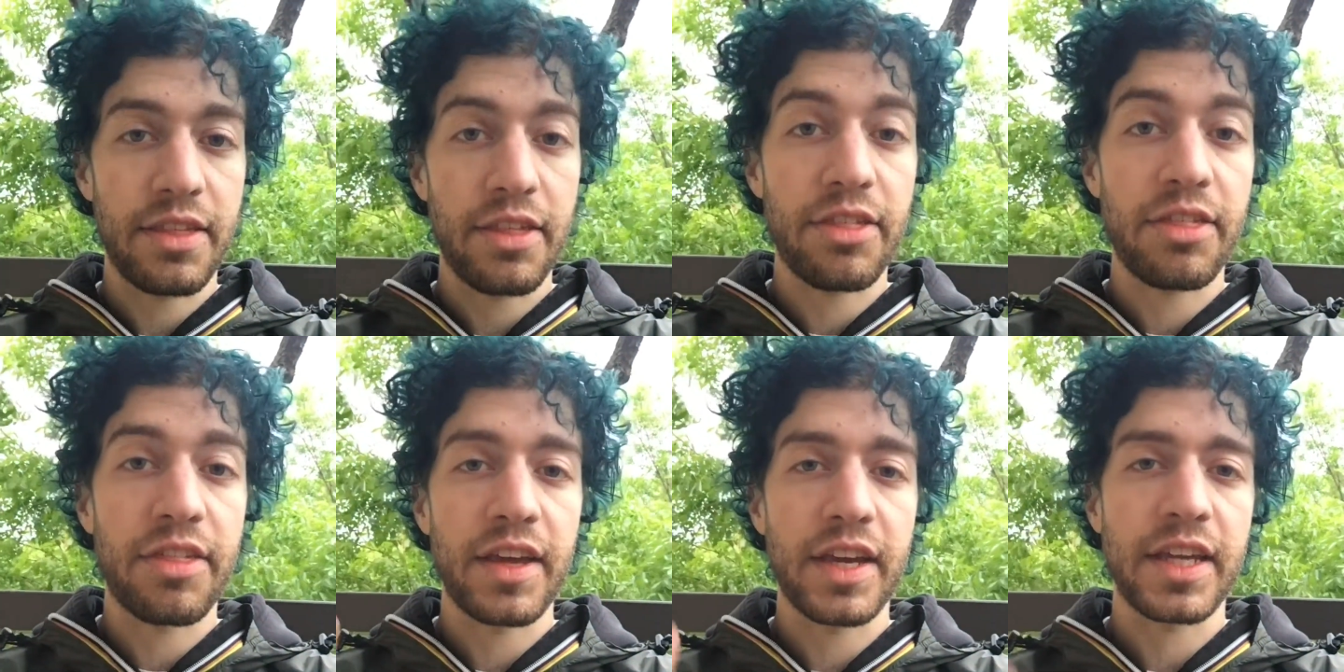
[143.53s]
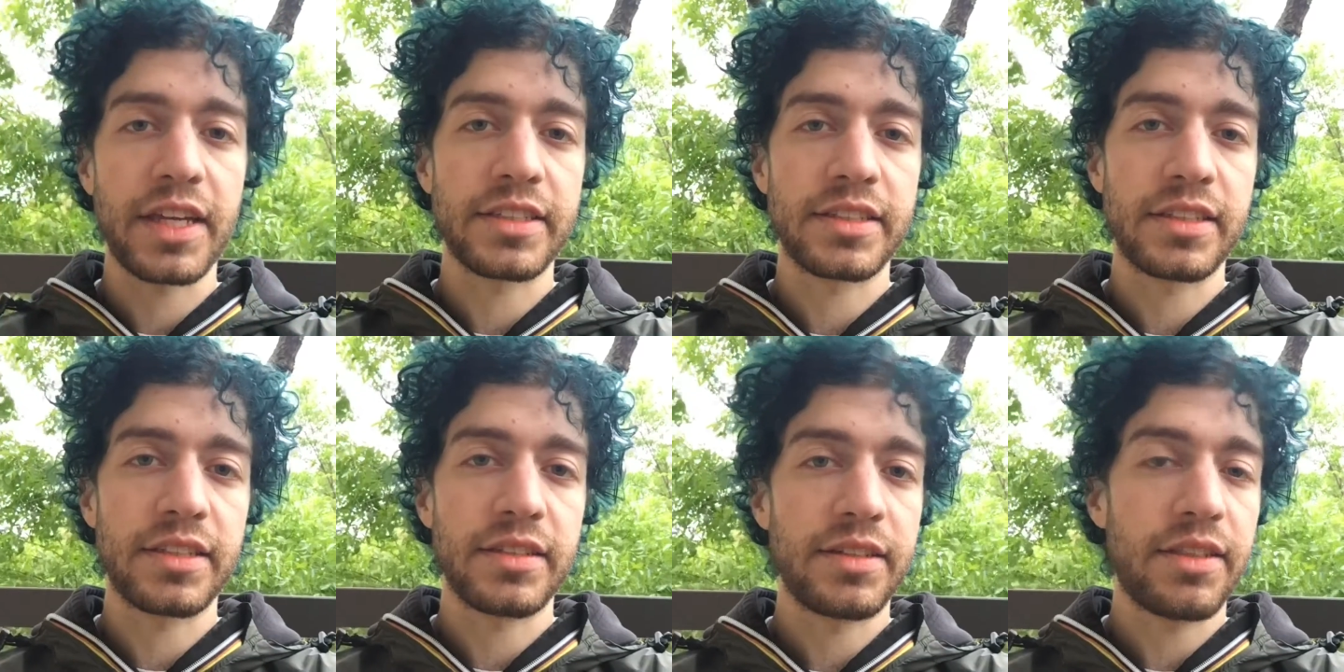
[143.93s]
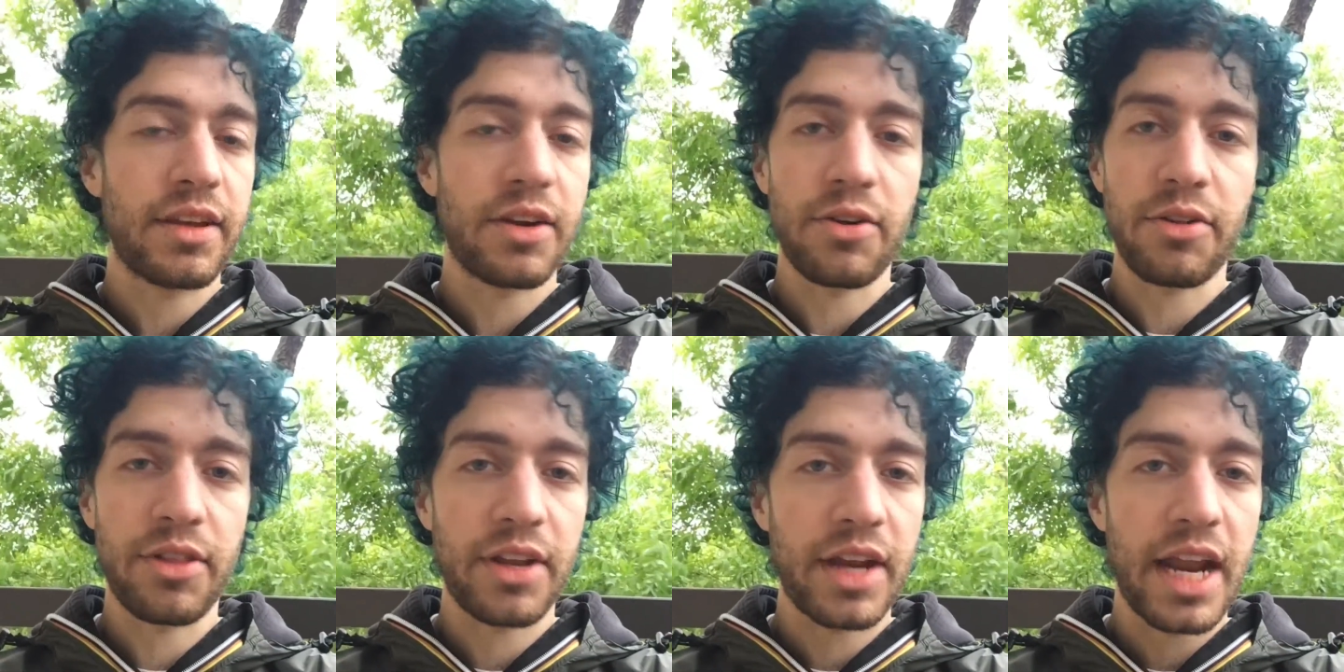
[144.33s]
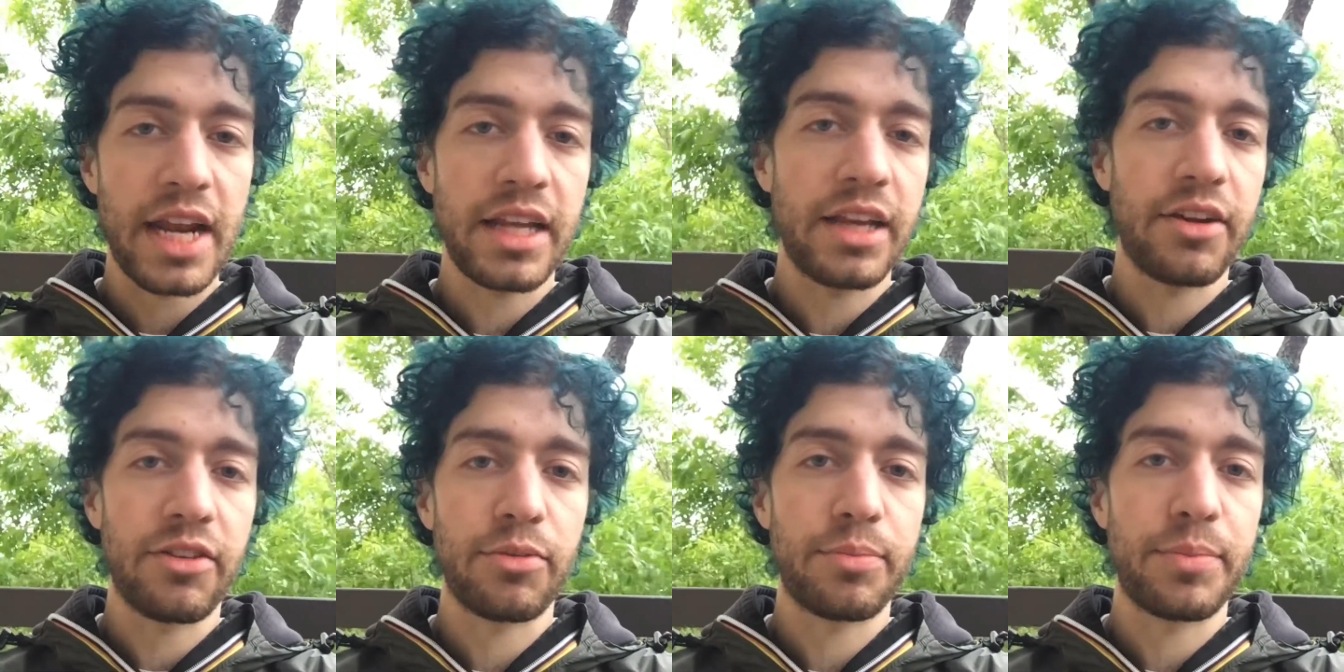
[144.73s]
the thickest, thicker than
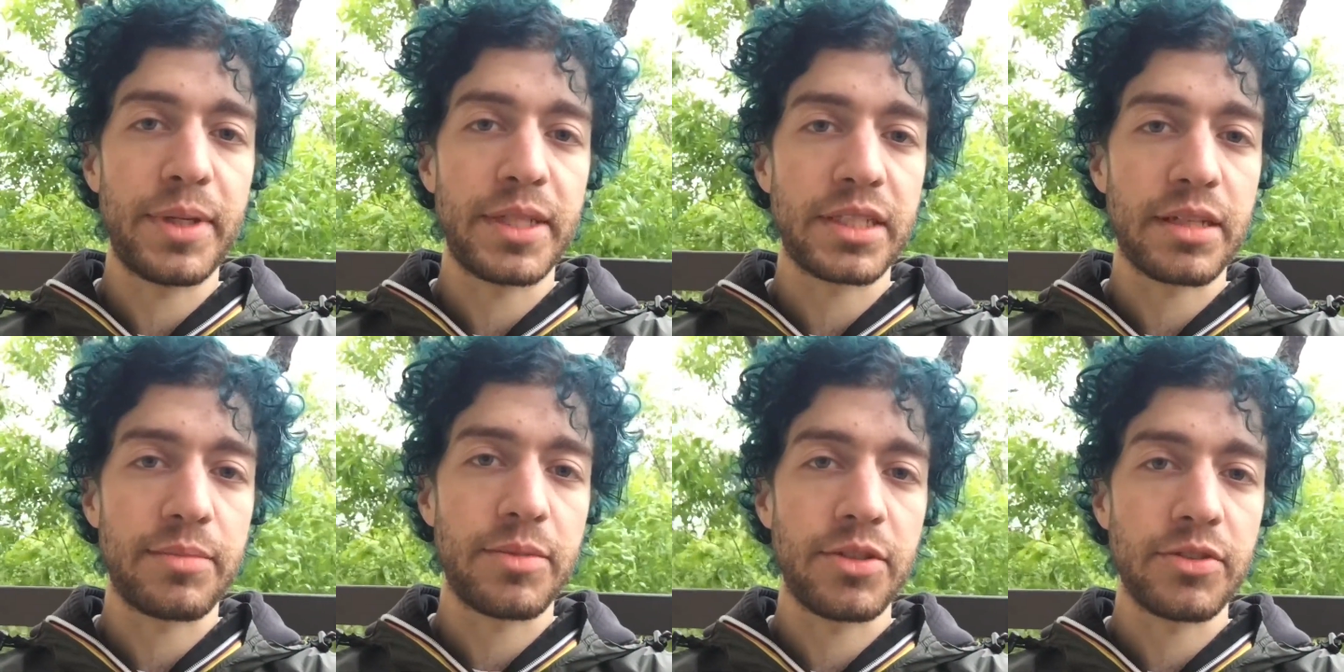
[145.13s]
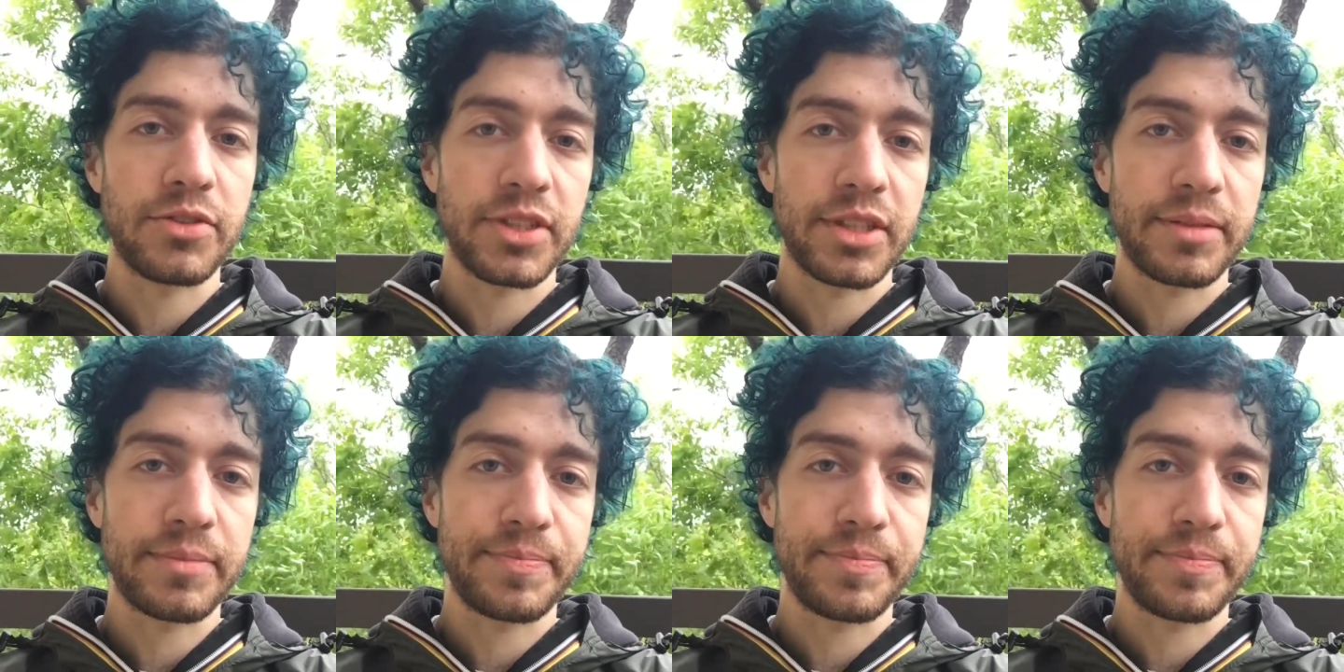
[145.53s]
any other piece I'm using.